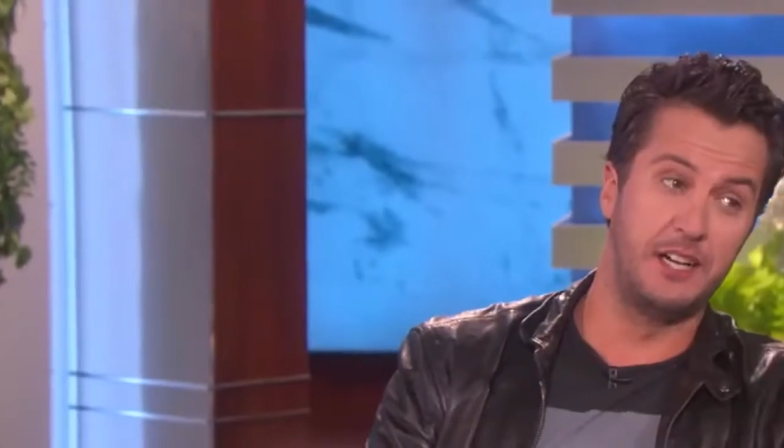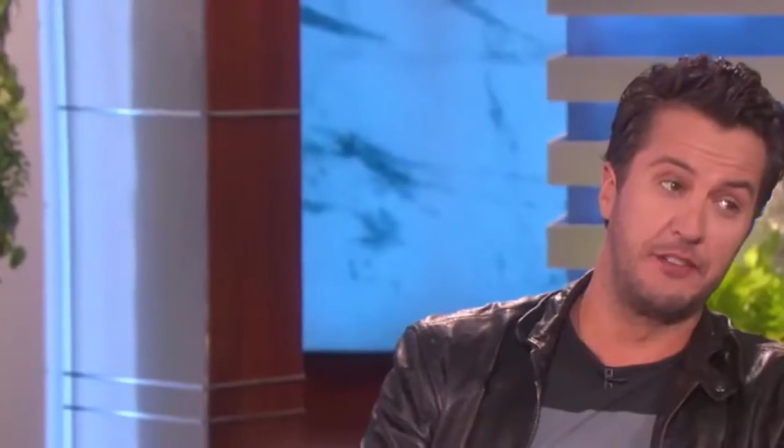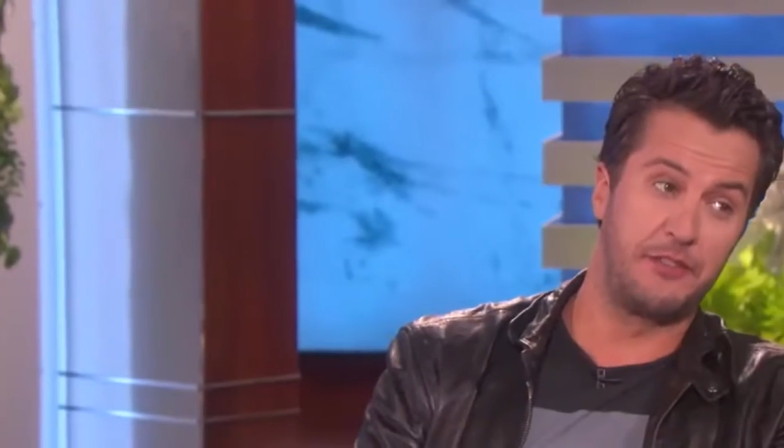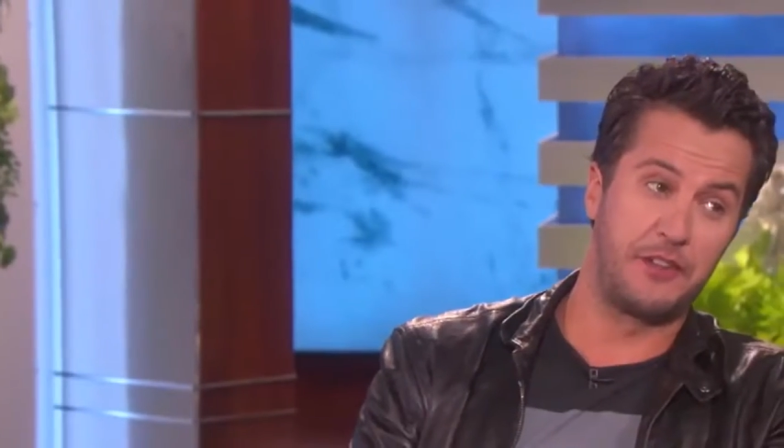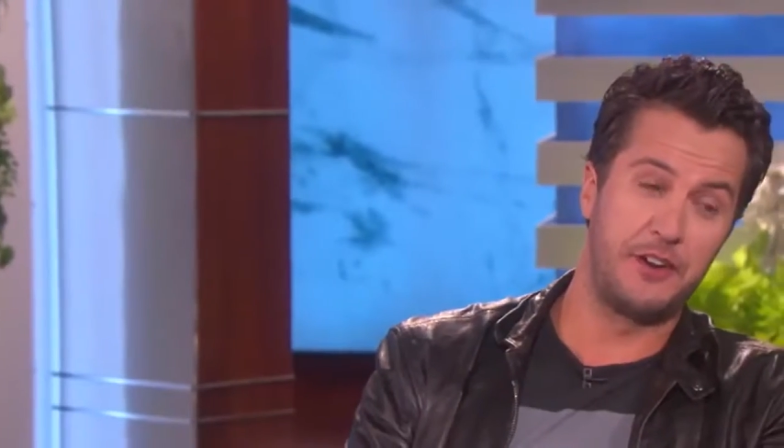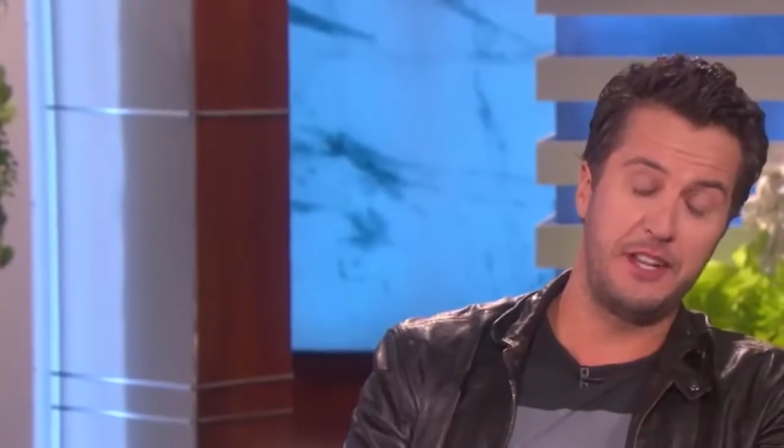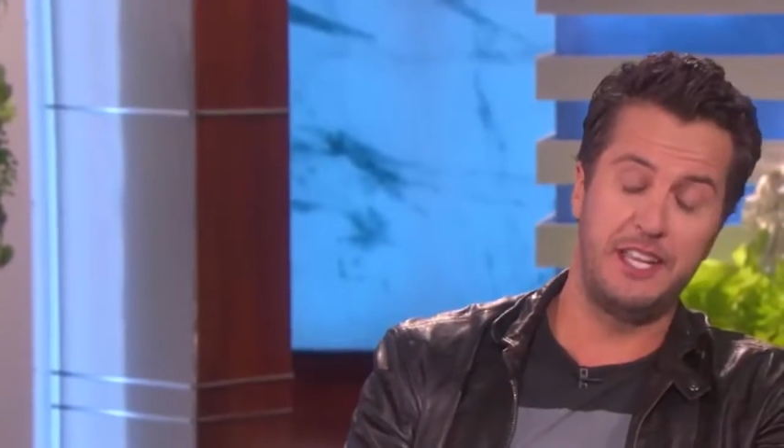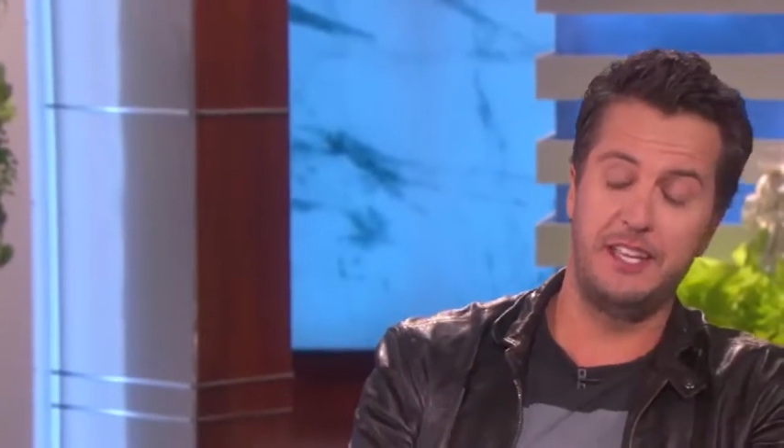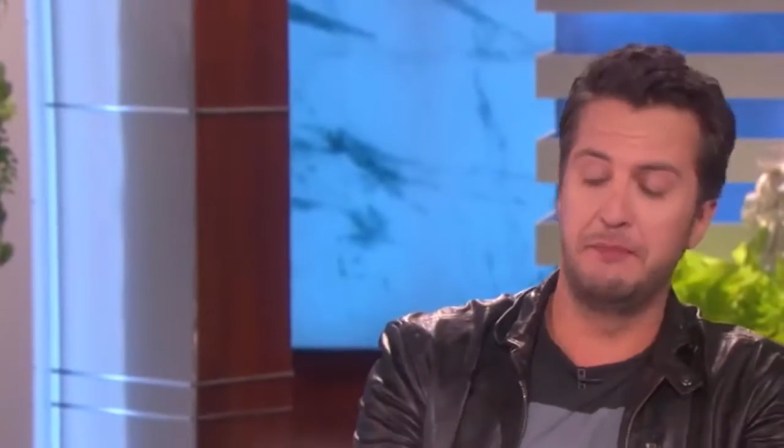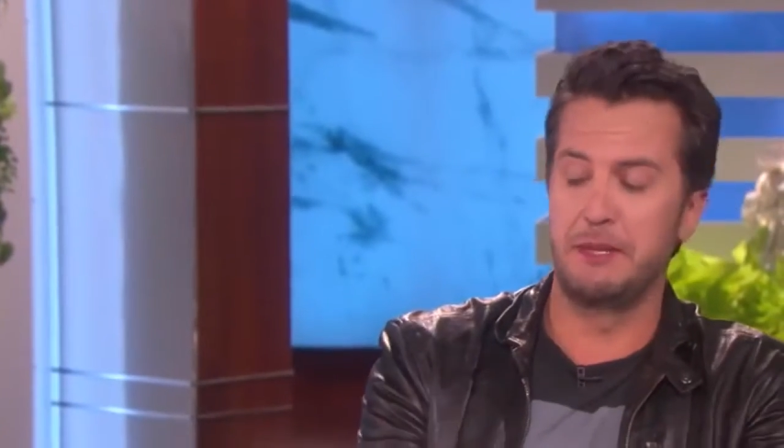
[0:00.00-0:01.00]
was tough.
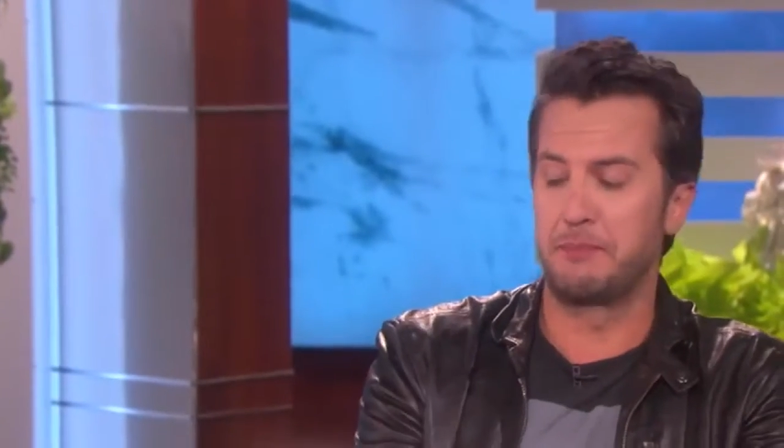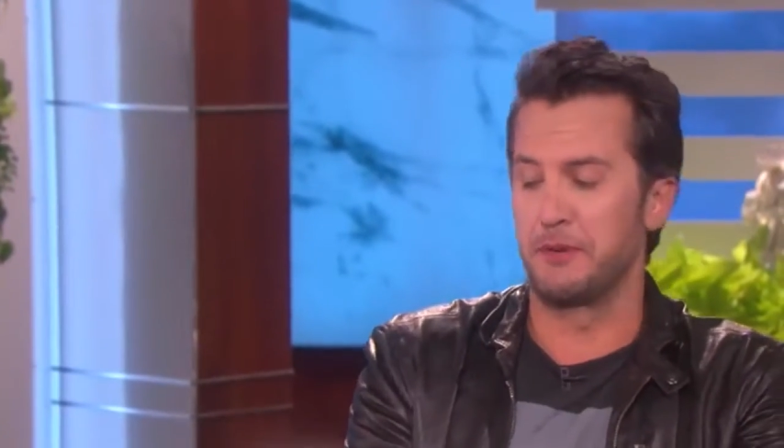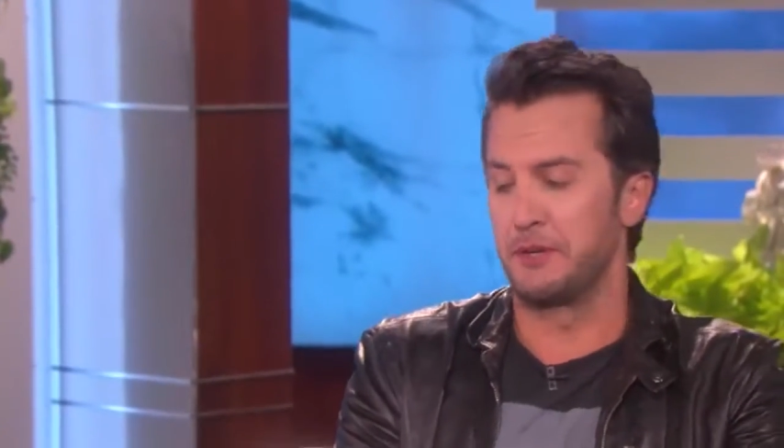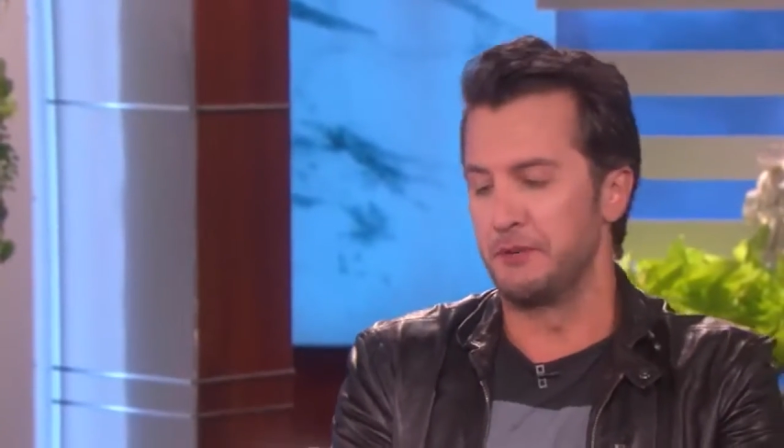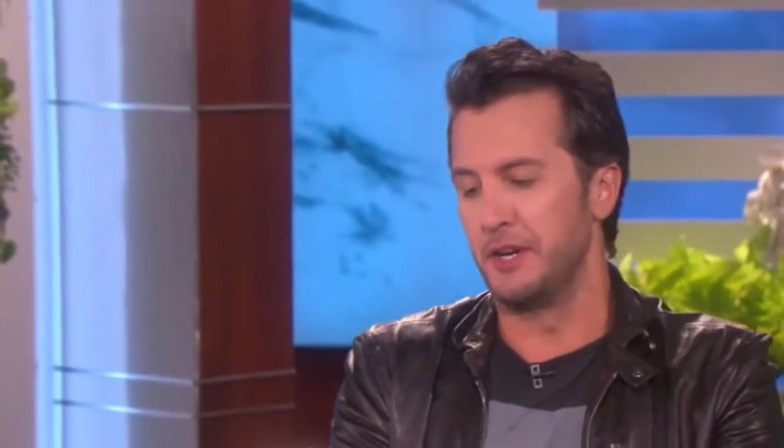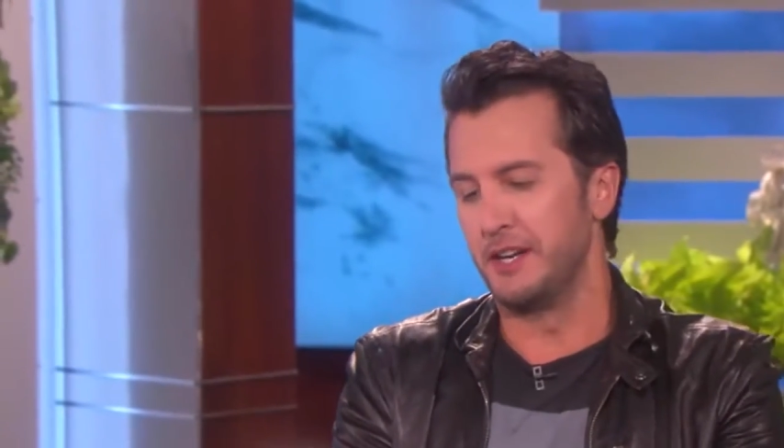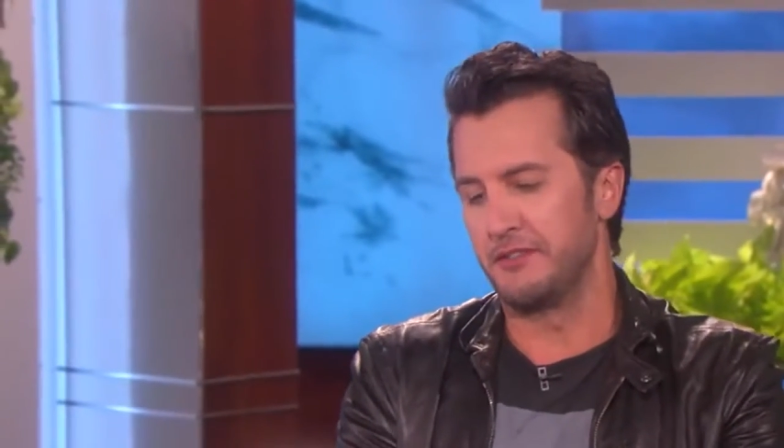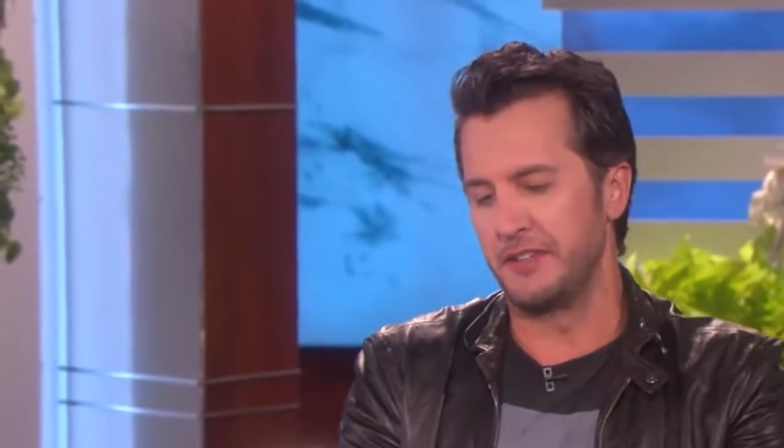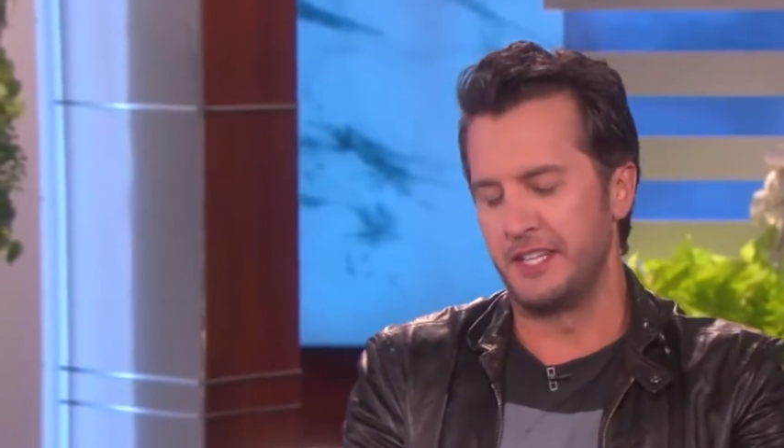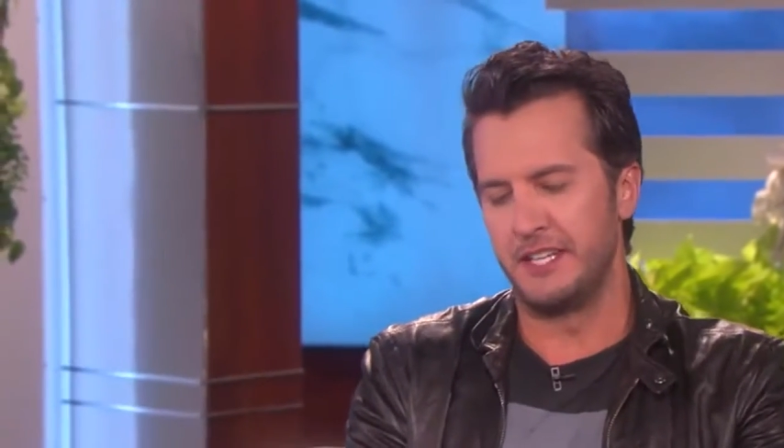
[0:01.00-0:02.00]
30 hit me pretty
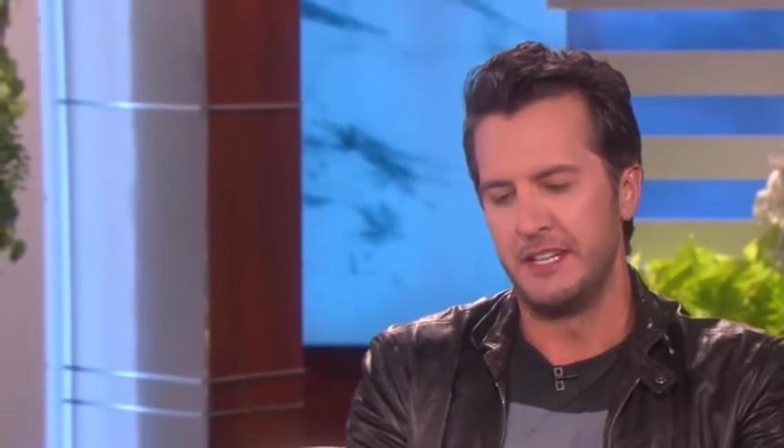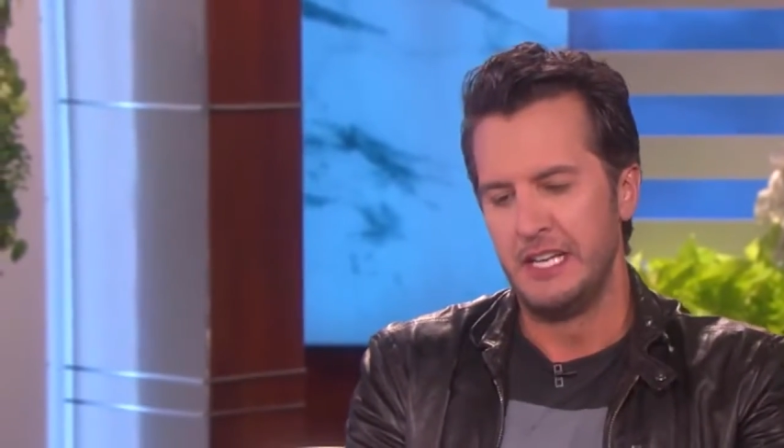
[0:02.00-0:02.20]
rough.